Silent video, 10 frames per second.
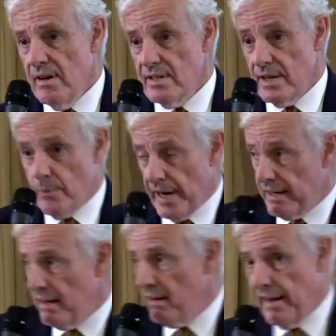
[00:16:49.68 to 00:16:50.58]
So
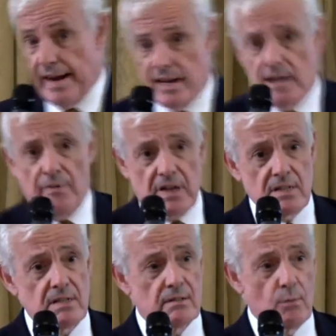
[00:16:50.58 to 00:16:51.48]
when any of
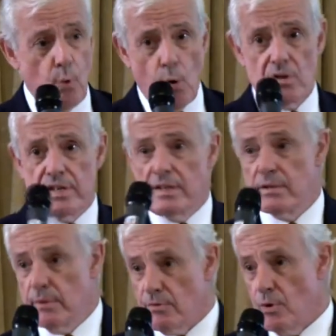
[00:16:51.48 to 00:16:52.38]
us walks
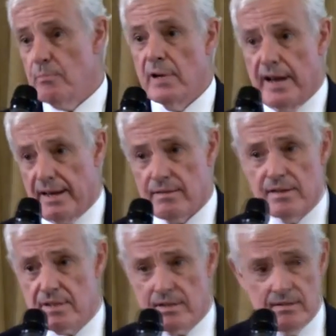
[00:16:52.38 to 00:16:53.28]
into a room like
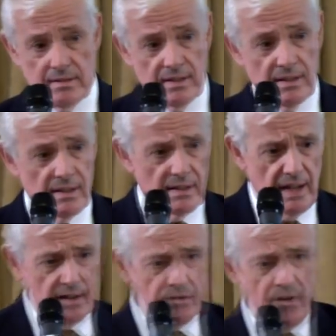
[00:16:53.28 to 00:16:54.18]
this
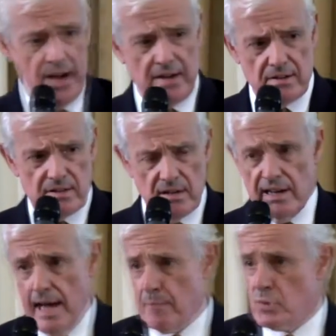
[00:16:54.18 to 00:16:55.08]
and finds a
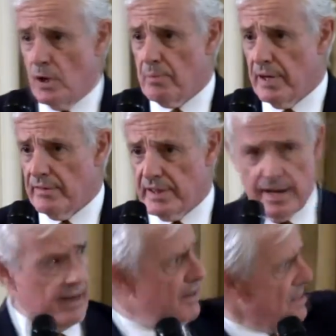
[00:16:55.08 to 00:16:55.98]
laptop over
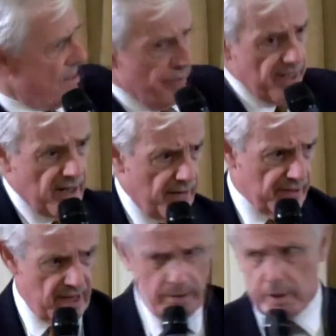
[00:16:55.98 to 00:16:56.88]
there and a screen over
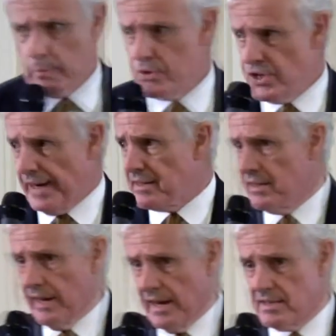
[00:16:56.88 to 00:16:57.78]
there with a
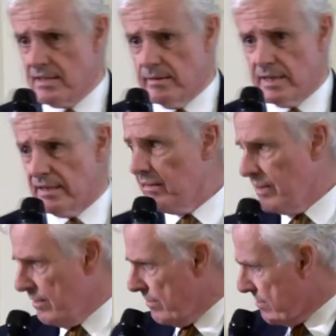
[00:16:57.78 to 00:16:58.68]
projector next to it, and
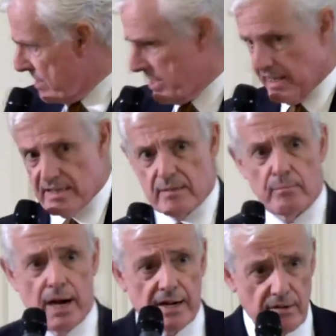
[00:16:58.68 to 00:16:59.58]
you see some
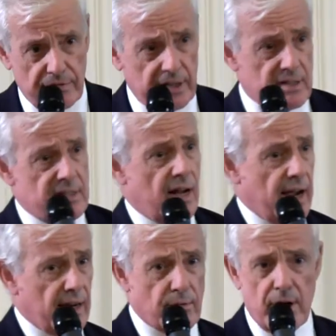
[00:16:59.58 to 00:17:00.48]
microphones
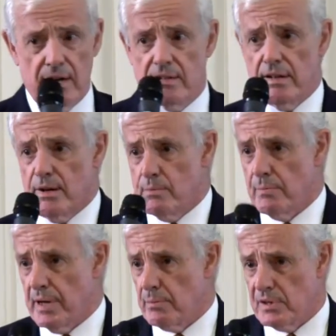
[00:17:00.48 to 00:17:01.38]
lying around and a group
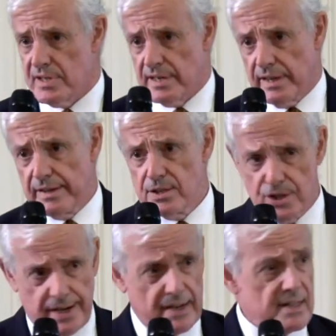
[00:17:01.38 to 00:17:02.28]
of people sitting in
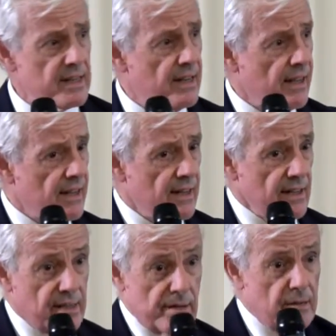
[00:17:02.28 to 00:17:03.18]
chairs,
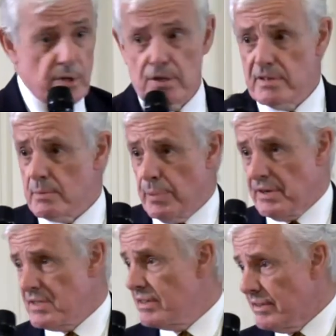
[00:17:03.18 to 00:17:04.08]
you know what you're
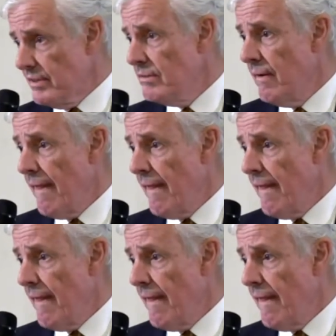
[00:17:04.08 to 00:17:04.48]
supposed to do.